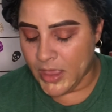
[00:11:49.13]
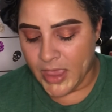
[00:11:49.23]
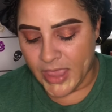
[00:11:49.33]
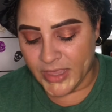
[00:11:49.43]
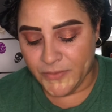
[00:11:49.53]

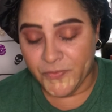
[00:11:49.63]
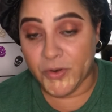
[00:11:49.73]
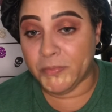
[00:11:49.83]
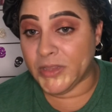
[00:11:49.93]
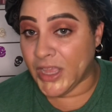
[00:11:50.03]
And then for
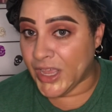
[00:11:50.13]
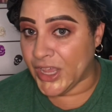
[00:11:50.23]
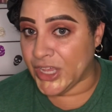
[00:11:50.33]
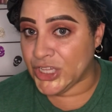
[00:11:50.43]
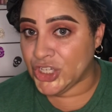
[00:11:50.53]

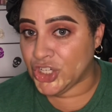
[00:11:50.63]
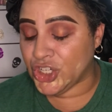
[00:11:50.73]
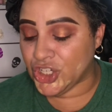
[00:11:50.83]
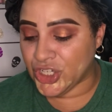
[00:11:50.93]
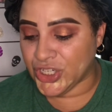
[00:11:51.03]

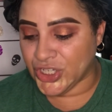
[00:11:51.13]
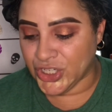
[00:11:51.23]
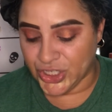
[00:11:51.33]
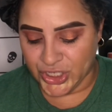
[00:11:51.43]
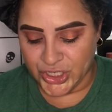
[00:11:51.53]
blush,
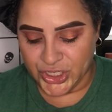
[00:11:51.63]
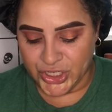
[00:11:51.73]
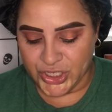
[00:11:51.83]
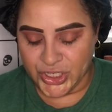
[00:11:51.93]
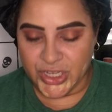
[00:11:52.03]

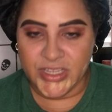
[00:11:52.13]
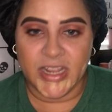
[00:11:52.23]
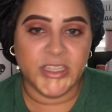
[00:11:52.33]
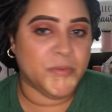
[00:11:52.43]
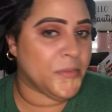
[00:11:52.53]
because I
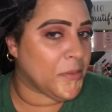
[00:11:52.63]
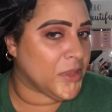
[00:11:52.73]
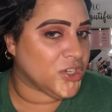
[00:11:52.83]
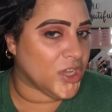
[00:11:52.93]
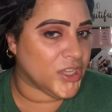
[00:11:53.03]
like to put my
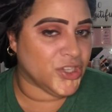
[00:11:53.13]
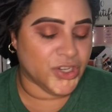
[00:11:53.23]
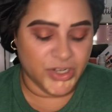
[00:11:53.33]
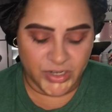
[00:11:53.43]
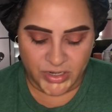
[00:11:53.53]
blush
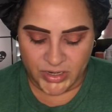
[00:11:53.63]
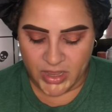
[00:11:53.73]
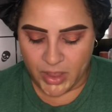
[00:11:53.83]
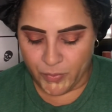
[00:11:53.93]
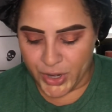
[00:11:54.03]
under,
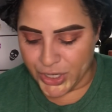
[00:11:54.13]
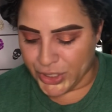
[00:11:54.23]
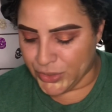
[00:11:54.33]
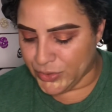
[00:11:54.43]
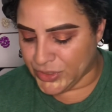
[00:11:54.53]
we're going to
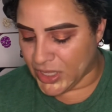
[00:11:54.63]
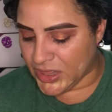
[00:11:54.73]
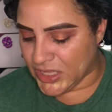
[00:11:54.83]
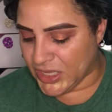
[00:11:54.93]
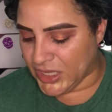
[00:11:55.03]
use
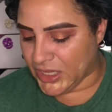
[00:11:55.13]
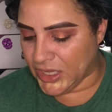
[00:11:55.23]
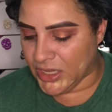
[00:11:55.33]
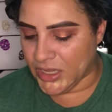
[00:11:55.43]
the